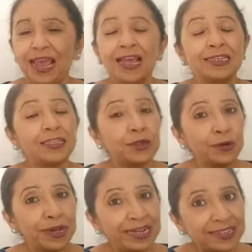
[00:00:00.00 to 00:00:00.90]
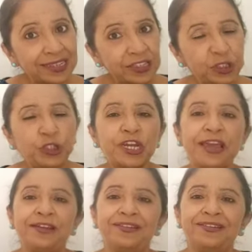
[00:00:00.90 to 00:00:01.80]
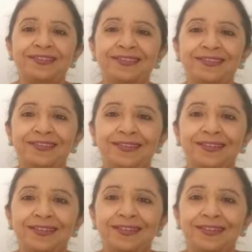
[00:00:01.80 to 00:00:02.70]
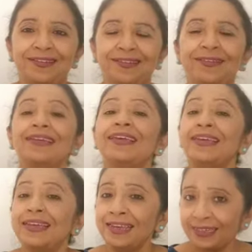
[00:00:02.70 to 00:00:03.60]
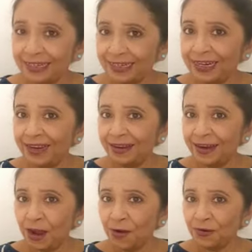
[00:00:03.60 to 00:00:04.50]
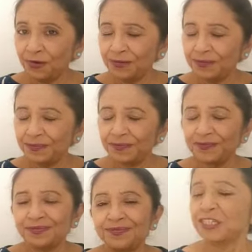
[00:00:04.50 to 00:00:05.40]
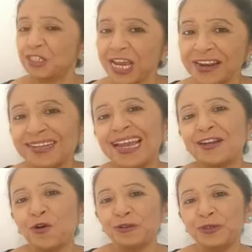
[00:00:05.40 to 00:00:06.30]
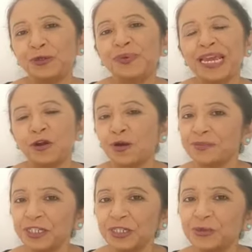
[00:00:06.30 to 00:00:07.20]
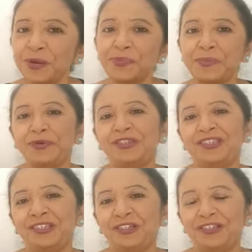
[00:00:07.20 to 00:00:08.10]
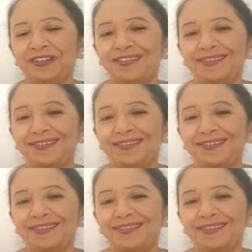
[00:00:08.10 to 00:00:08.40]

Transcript: So it's a gerund. Is it clear now? Gerund can also be an object to a preposition.